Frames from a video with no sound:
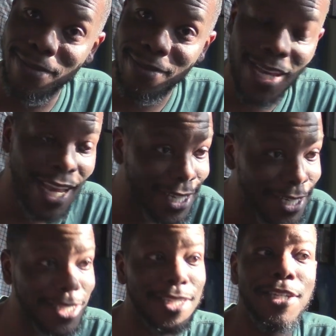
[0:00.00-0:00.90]
Had
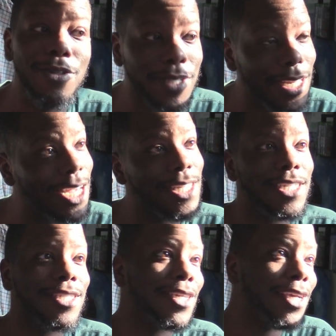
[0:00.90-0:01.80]
Justin Houston as
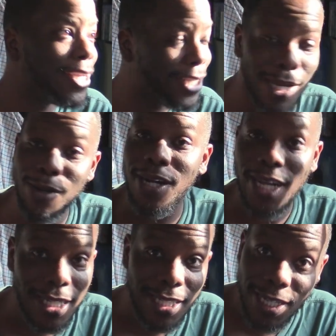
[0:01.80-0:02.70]
his Yoda,
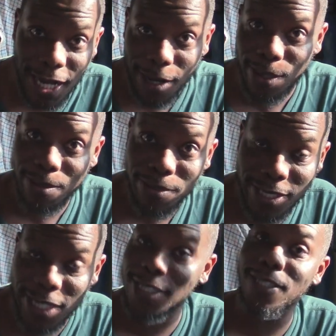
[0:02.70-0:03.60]
as he called him,
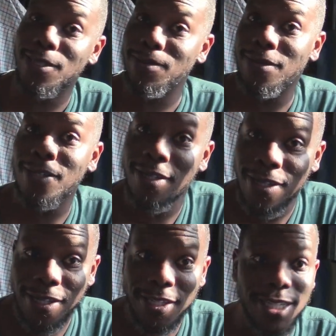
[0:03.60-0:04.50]
teaching him.
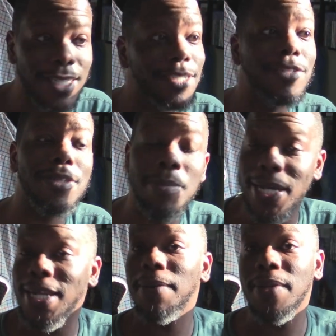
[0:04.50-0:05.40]
Justin Houston
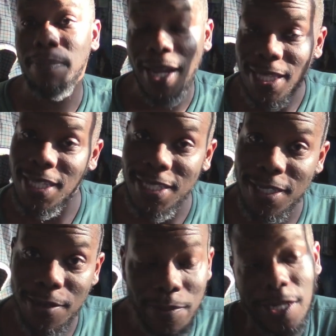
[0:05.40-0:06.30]
might not be back this
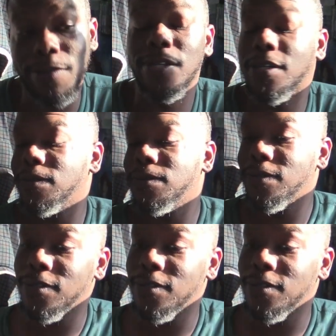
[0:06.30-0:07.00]
year. We don't know.